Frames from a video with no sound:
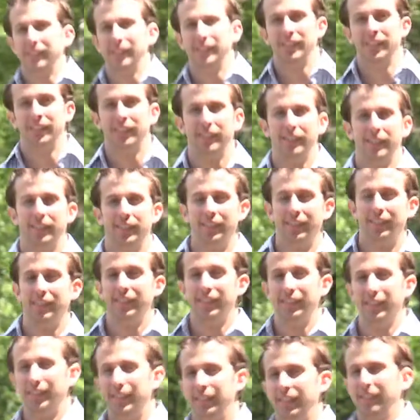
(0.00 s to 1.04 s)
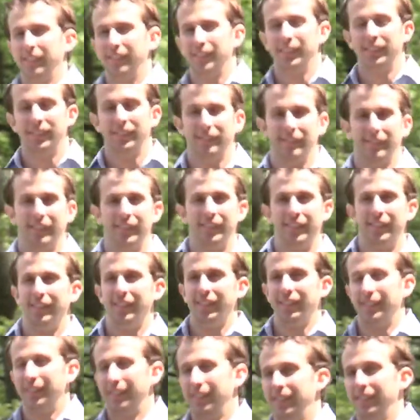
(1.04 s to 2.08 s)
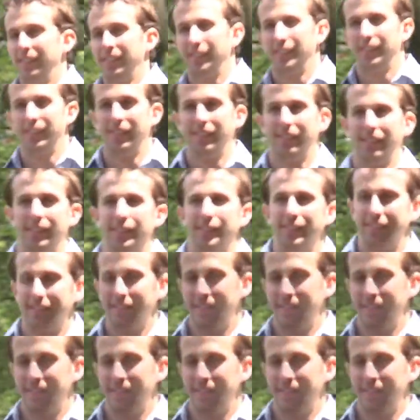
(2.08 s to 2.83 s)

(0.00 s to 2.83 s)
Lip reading: So even though I have Crohn's disease, it shouldn't affect my daily